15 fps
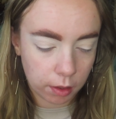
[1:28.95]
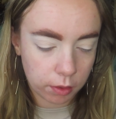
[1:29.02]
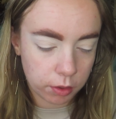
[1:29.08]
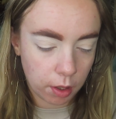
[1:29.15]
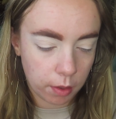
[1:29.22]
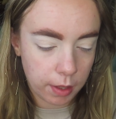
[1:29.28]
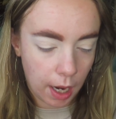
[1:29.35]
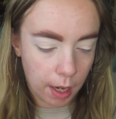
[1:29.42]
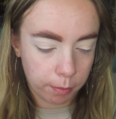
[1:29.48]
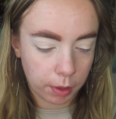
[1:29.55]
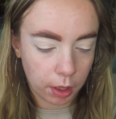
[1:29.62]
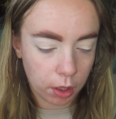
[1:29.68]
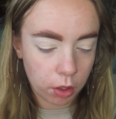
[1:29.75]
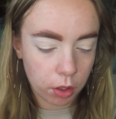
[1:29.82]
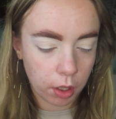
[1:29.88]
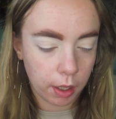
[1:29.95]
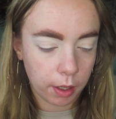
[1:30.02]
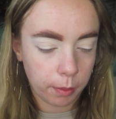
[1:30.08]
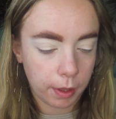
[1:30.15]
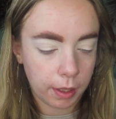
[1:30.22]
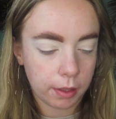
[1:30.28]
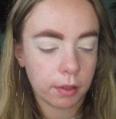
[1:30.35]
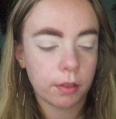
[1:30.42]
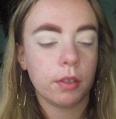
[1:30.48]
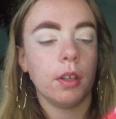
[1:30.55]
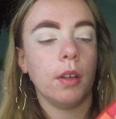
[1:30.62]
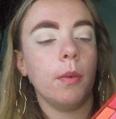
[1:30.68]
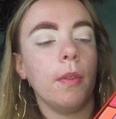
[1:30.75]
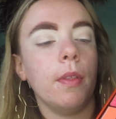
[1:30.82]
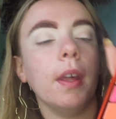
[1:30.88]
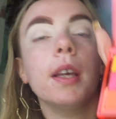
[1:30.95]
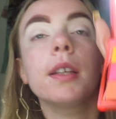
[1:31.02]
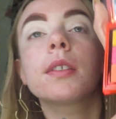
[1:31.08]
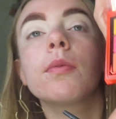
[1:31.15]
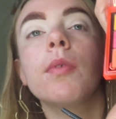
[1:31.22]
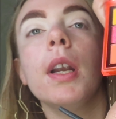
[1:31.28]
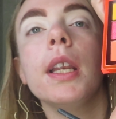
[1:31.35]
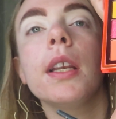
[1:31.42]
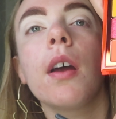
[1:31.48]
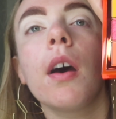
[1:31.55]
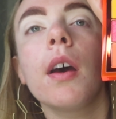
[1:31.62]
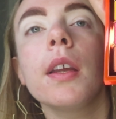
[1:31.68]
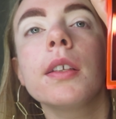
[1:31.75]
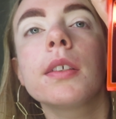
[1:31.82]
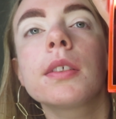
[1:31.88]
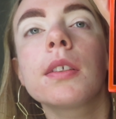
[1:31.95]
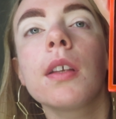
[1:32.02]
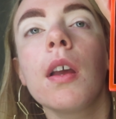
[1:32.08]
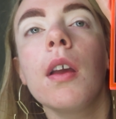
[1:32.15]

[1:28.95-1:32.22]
So yeah, I'm gonna go into this really nice